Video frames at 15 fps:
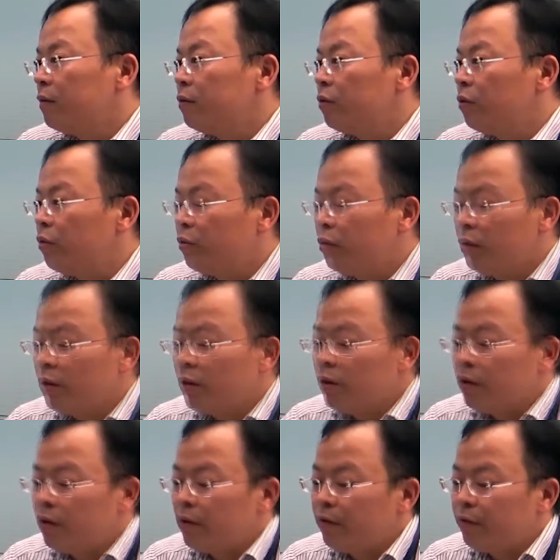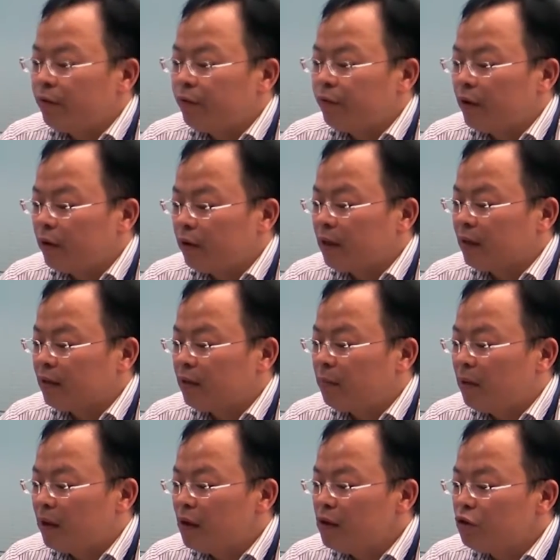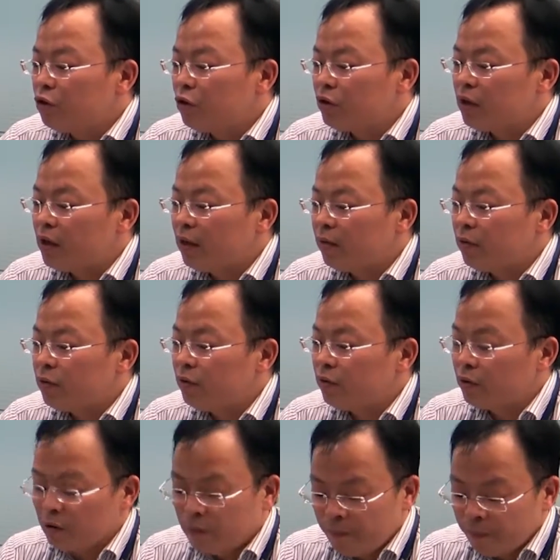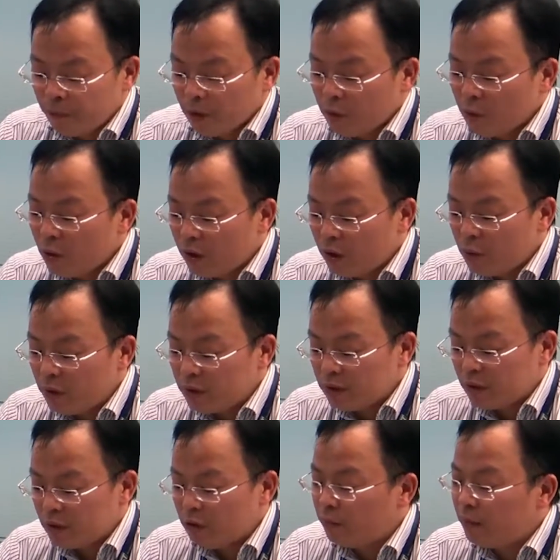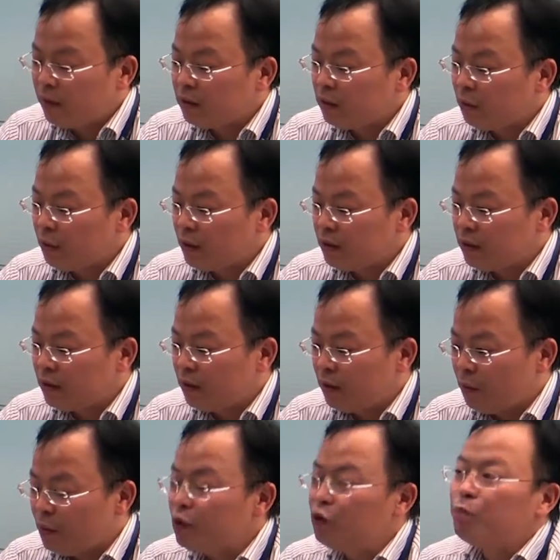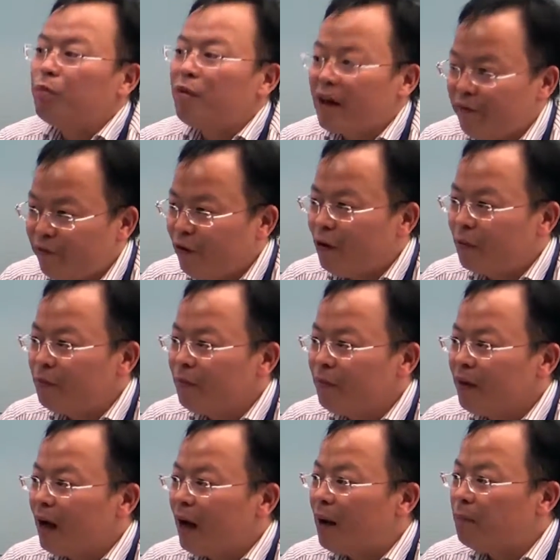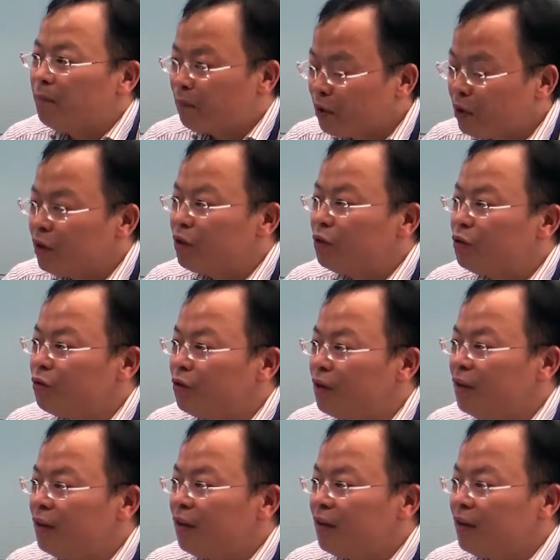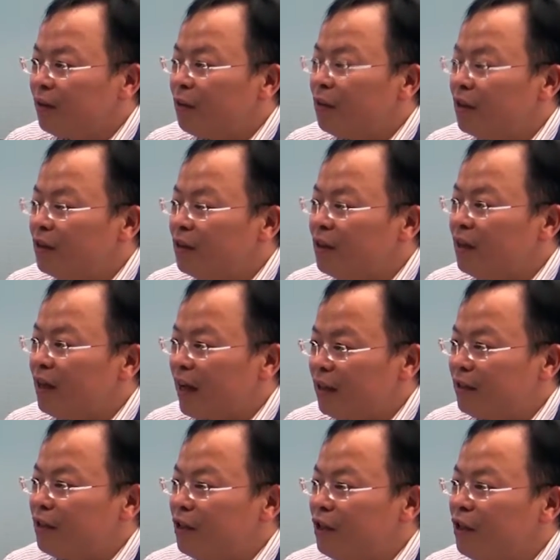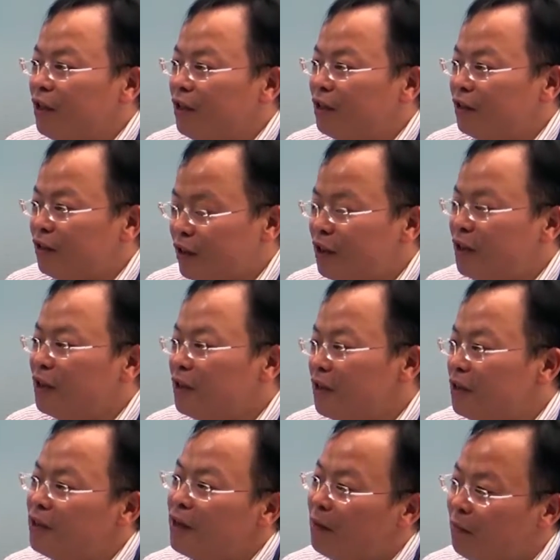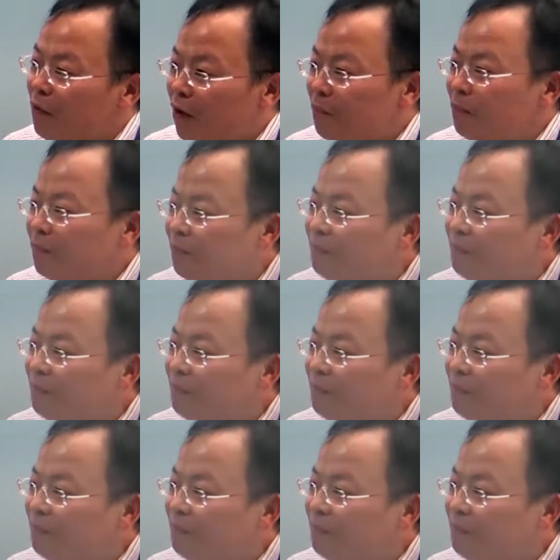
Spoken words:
So if customer interested to work with, no matter with which platform, I'm pretty sure they will see ST is sitting in their ball.